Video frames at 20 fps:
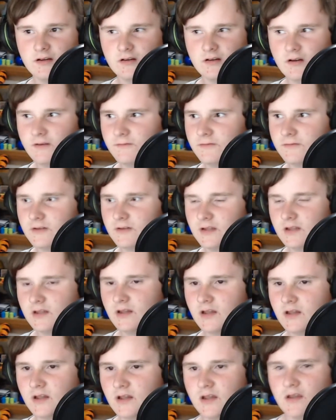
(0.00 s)
Hopefully
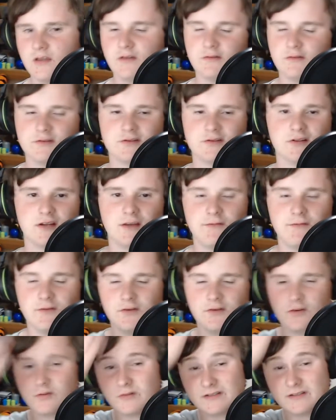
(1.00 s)
you enjoyed it. If you
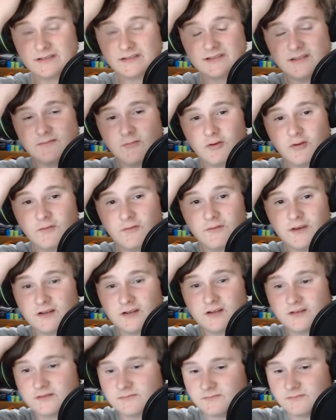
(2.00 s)
do want to see more
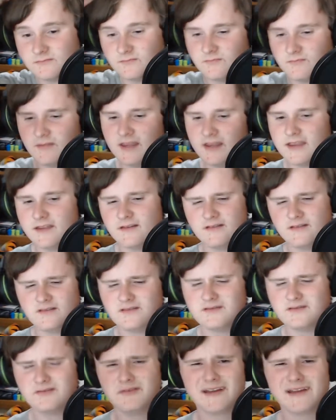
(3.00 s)
videos, me
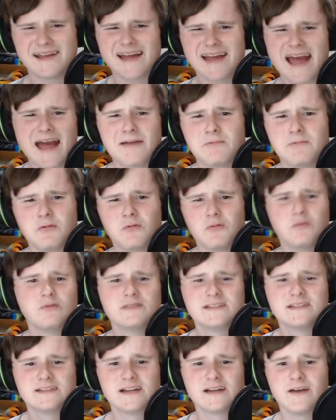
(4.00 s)
doing Apple
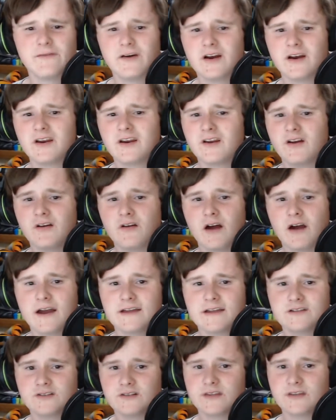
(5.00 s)
stuff, I don't know. I
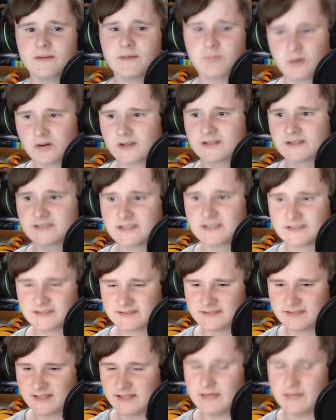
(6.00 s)
enjoy their products, as I
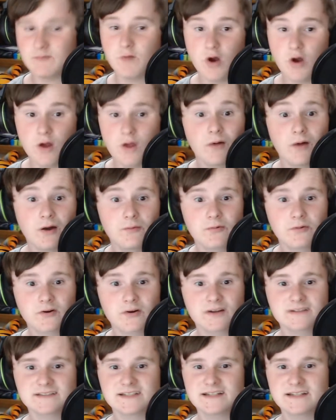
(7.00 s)
said, their mobile
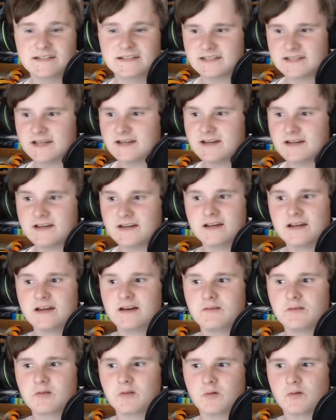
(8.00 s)
products, that is.
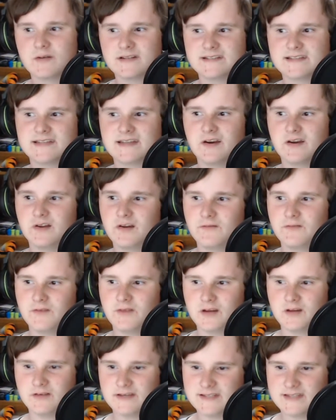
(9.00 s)
What I want to say earlier in the
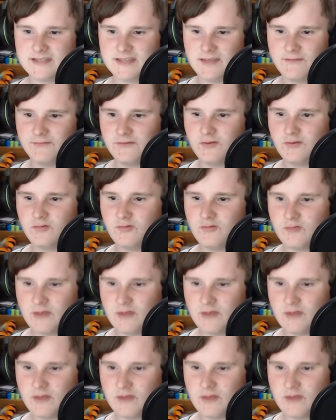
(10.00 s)
video is, if you...